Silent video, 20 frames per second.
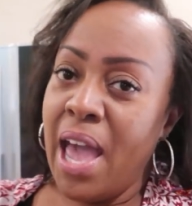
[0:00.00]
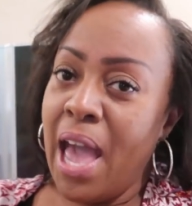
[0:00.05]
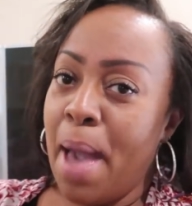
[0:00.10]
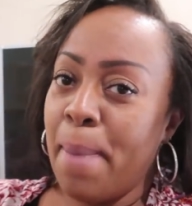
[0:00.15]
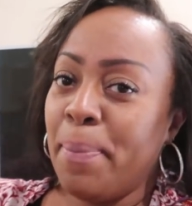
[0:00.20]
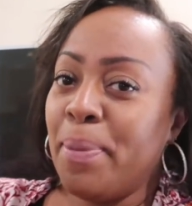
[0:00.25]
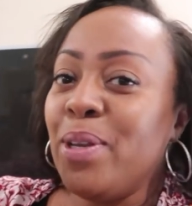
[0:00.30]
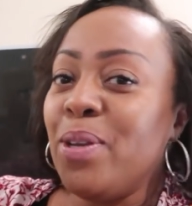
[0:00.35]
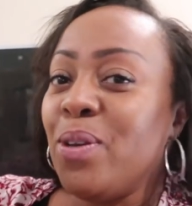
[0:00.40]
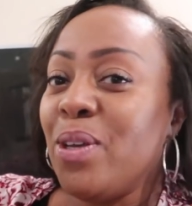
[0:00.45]

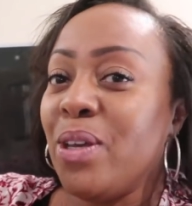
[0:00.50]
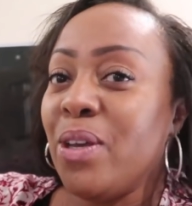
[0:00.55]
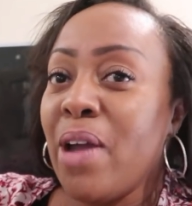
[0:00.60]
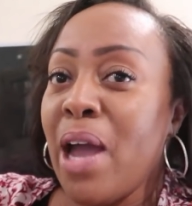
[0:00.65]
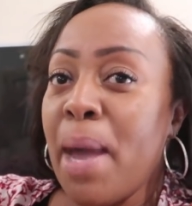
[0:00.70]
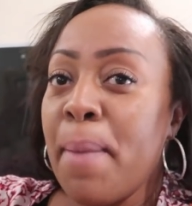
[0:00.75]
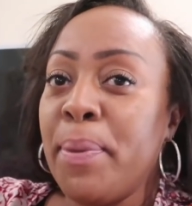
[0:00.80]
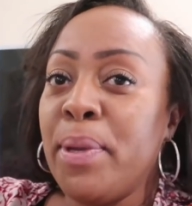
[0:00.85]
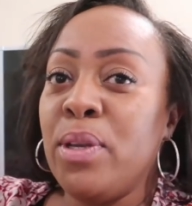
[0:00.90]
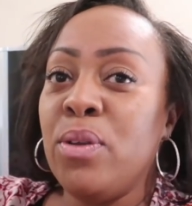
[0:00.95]
Happy New Year,
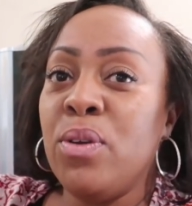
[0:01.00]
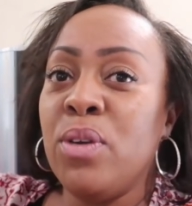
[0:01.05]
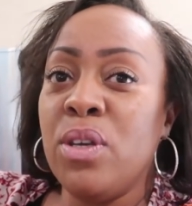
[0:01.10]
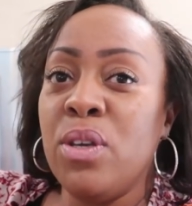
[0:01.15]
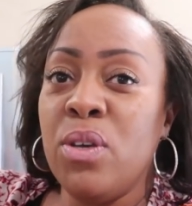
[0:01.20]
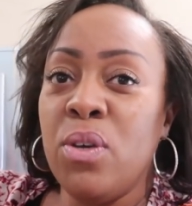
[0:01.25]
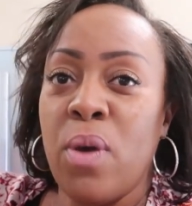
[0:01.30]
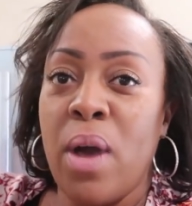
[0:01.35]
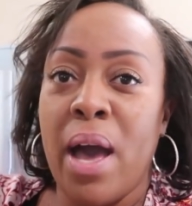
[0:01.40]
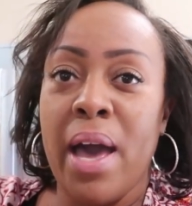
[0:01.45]
Happy New
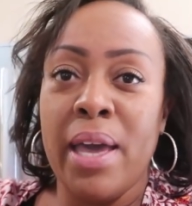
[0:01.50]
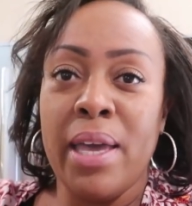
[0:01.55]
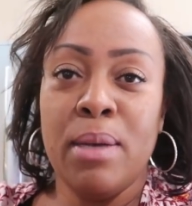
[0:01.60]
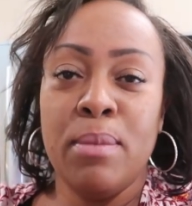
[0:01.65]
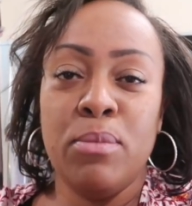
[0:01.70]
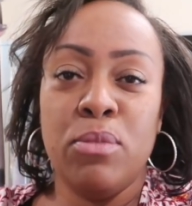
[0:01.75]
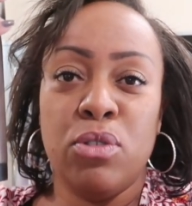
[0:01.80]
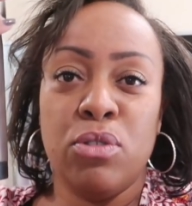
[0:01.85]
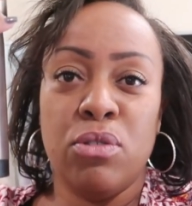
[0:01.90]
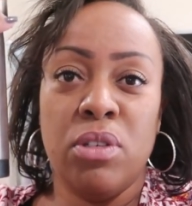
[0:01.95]
You. I
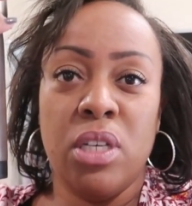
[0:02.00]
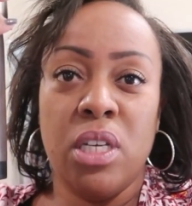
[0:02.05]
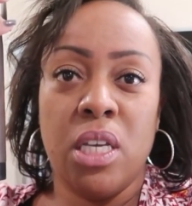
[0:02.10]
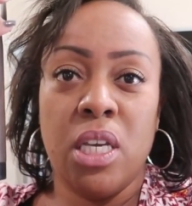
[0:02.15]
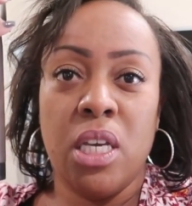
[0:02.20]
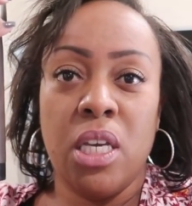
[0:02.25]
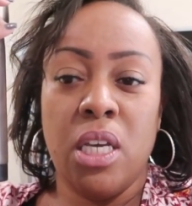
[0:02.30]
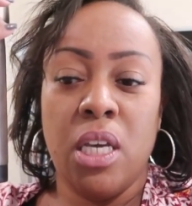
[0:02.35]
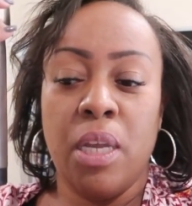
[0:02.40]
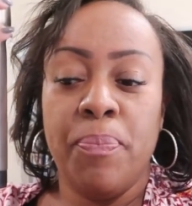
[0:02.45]
am
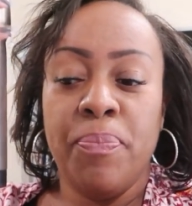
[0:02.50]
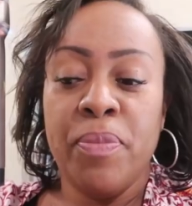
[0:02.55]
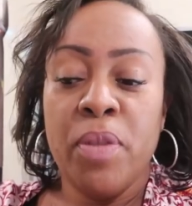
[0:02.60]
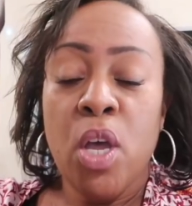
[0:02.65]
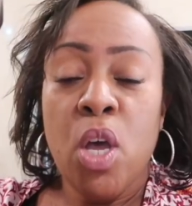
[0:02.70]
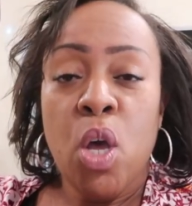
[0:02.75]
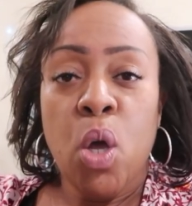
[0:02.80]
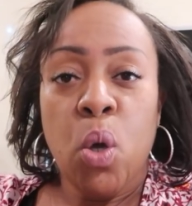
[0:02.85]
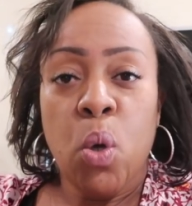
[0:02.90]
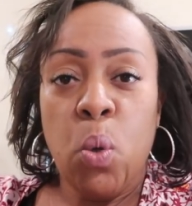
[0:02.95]
drinking
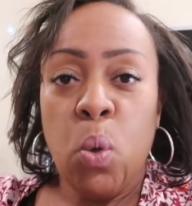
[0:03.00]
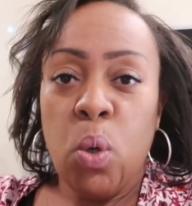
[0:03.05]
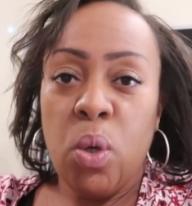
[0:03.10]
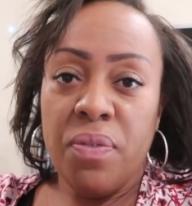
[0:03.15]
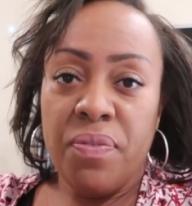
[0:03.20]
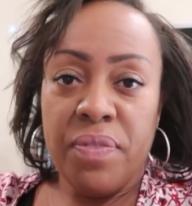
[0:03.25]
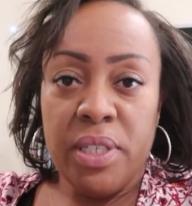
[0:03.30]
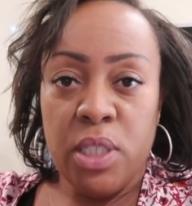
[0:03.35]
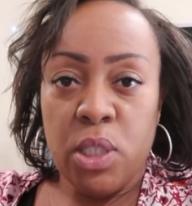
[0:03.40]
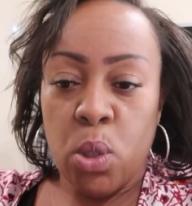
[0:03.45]

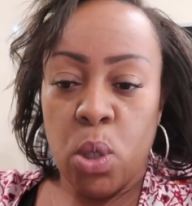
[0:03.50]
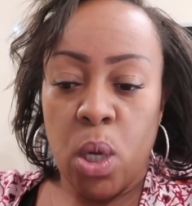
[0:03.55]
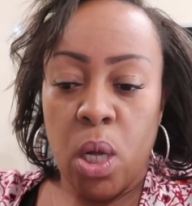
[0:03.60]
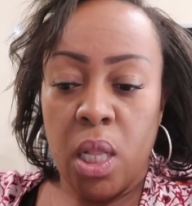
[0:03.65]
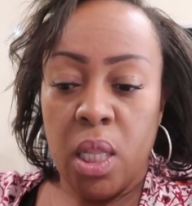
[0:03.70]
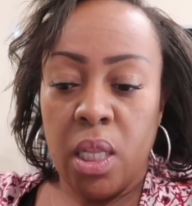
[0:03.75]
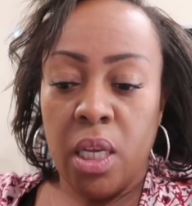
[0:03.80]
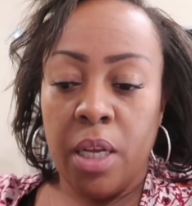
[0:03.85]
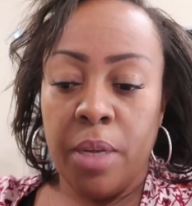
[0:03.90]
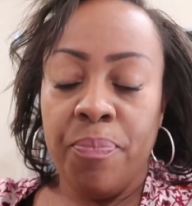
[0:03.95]
coffee,
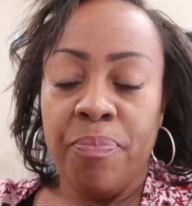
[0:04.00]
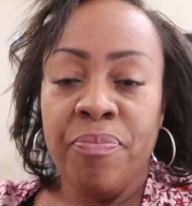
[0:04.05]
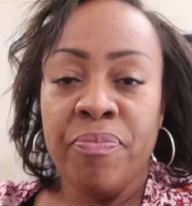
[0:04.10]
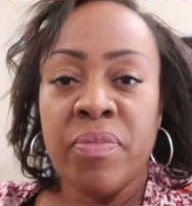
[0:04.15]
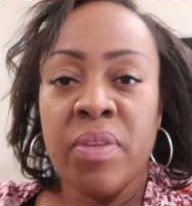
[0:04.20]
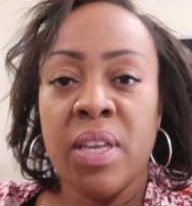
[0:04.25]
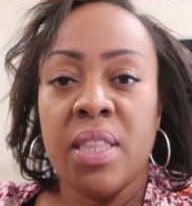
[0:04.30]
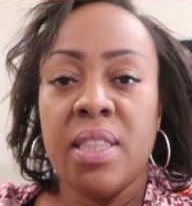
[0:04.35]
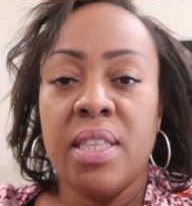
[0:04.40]
darling.